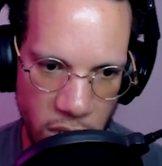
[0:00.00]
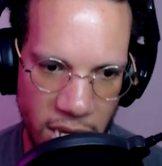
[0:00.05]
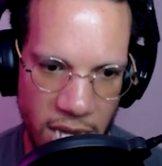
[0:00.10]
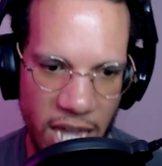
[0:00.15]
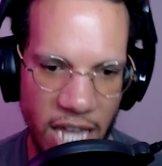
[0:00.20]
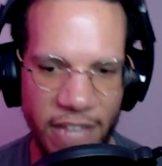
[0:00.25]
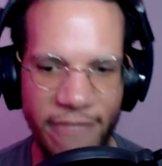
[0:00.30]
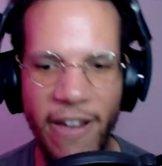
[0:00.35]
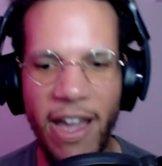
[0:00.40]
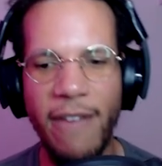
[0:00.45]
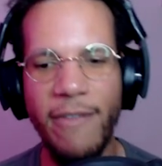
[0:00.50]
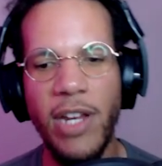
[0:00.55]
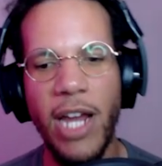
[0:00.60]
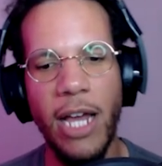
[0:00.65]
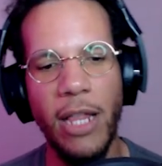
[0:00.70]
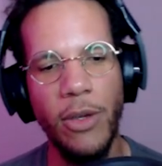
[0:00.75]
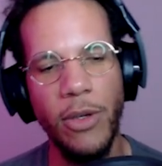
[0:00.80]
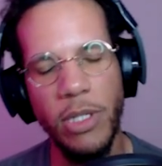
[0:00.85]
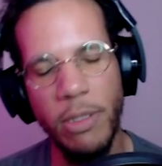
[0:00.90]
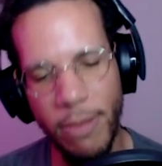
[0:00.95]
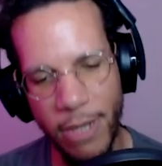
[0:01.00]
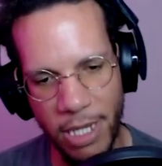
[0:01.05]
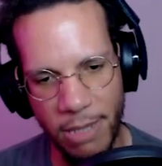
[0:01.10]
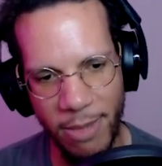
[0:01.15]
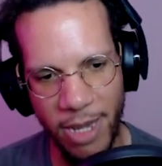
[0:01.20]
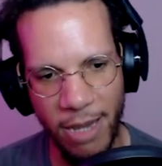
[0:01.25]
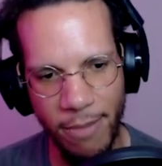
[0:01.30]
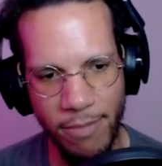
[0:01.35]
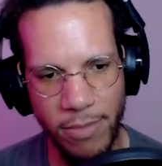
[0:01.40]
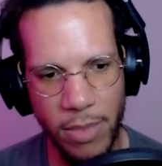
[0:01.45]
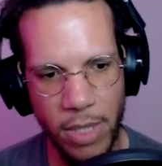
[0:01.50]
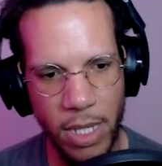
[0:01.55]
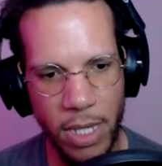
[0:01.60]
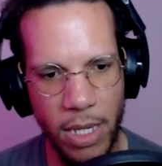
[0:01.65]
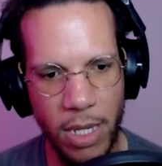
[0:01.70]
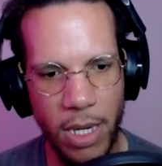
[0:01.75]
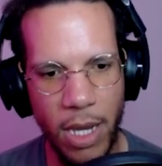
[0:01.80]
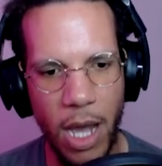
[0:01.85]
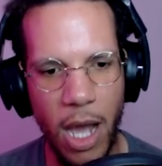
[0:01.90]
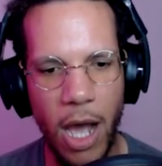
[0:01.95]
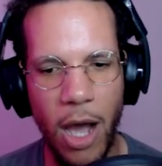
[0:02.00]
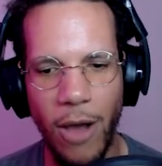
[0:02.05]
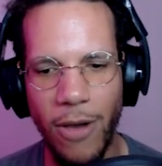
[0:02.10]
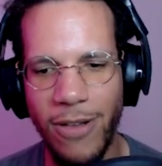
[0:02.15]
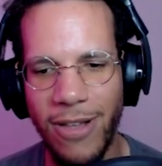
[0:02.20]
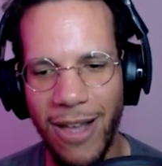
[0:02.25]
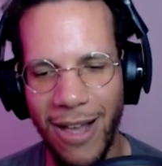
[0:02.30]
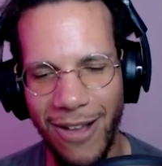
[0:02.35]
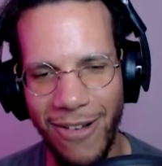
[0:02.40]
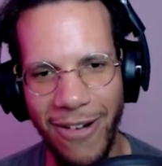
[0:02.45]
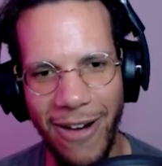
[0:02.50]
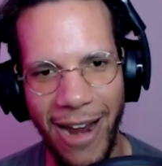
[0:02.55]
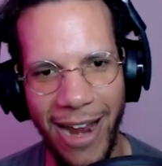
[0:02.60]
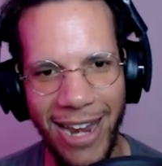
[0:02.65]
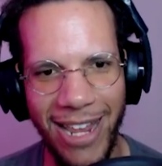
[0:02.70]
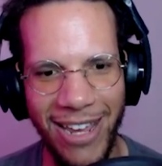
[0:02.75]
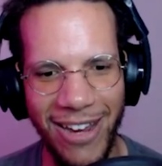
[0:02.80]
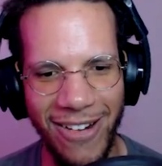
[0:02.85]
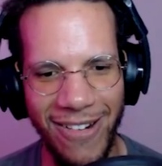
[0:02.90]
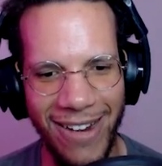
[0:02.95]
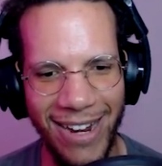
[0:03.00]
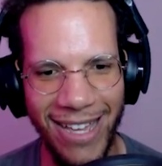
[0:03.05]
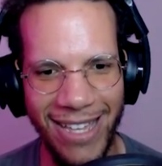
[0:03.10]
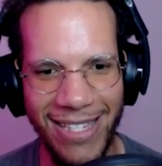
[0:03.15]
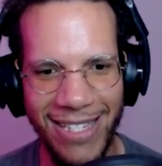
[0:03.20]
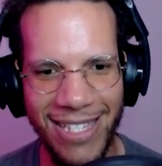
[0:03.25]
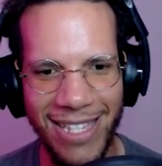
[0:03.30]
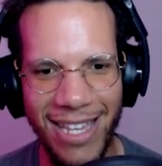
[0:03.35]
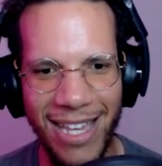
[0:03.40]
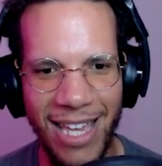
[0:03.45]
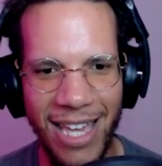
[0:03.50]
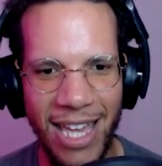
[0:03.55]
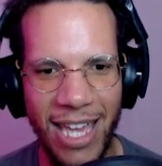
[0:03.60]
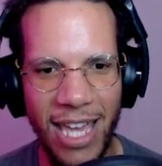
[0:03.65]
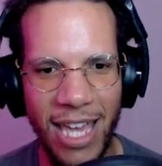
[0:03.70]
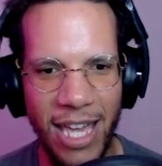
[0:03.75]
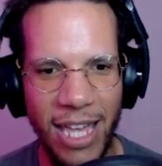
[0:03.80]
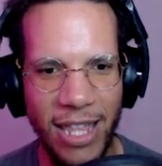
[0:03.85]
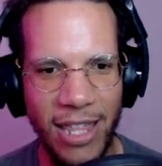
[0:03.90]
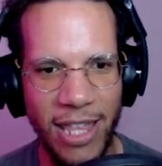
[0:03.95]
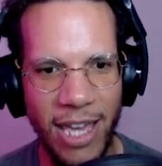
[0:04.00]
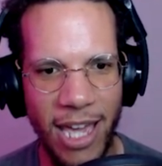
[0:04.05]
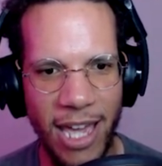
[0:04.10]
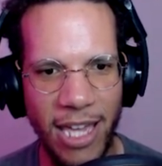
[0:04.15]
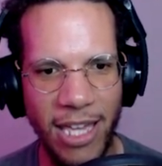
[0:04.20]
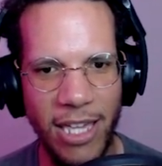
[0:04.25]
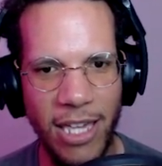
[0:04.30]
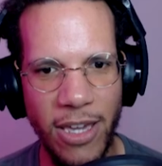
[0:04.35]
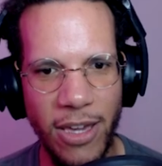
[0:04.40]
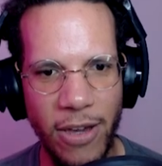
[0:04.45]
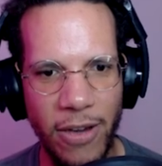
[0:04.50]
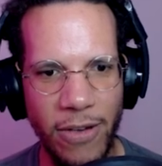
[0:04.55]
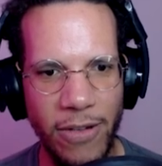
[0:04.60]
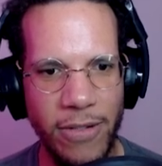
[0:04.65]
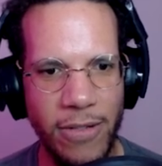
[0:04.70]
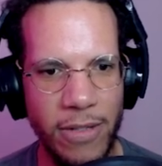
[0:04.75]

It's $5, please, ma'am. Oh, all right. Here it is. Thank you.